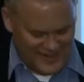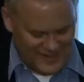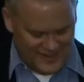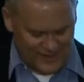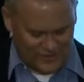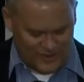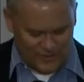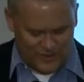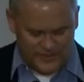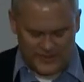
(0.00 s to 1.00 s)
uh, starting
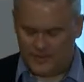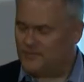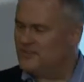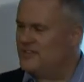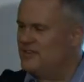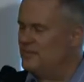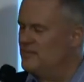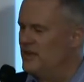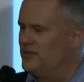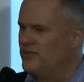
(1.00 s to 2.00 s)
with Tim. Tim
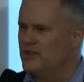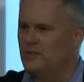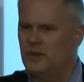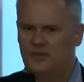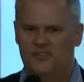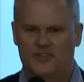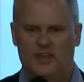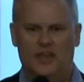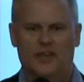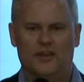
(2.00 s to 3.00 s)
uh, joined the
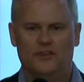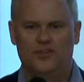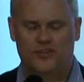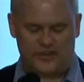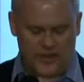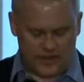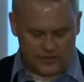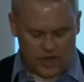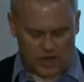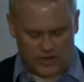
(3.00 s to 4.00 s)
BBC just out of
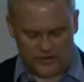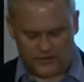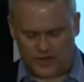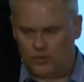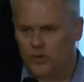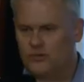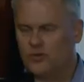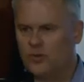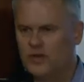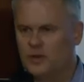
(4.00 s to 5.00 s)
college and worked for
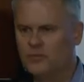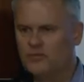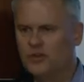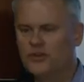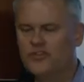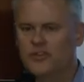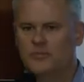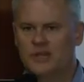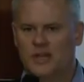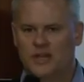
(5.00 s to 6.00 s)
quite a number of years in the
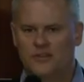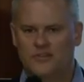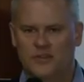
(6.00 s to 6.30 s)
Middle East.